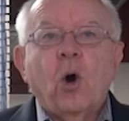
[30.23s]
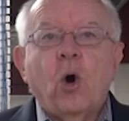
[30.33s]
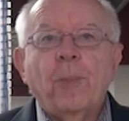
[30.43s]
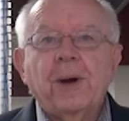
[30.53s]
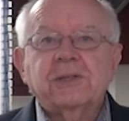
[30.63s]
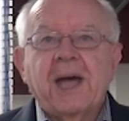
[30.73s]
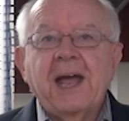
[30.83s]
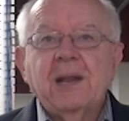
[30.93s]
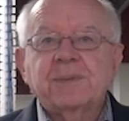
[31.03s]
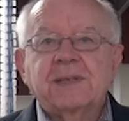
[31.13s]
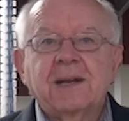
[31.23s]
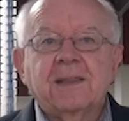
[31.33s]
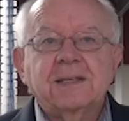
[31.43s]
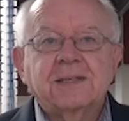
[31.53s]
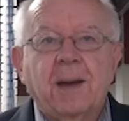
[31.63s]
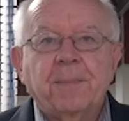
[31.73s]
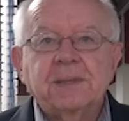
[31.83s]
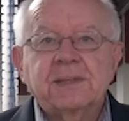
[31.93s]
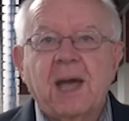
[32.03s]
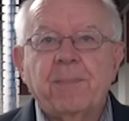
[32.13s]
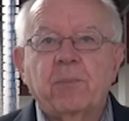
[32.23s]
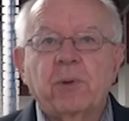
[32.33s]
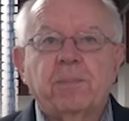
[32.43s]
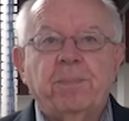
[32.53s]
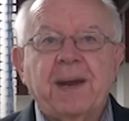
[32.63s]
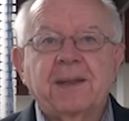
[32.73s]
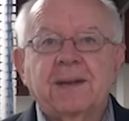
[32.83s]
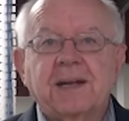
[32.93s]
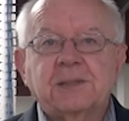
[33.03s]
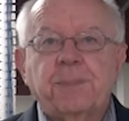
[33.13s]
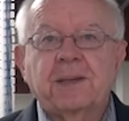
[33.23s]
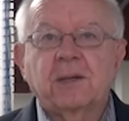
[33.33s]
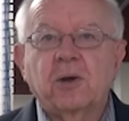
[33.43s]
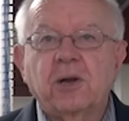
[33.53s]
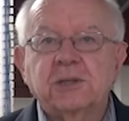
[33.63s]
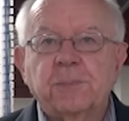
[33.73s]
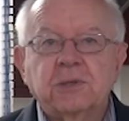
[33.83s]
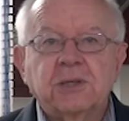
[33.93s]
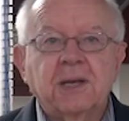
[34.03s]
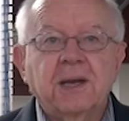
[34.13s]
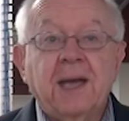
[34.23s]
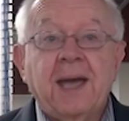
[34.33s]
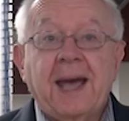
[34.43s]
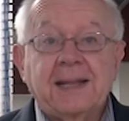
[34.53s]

Almost 80% of these companies came in with better than expected earnings per share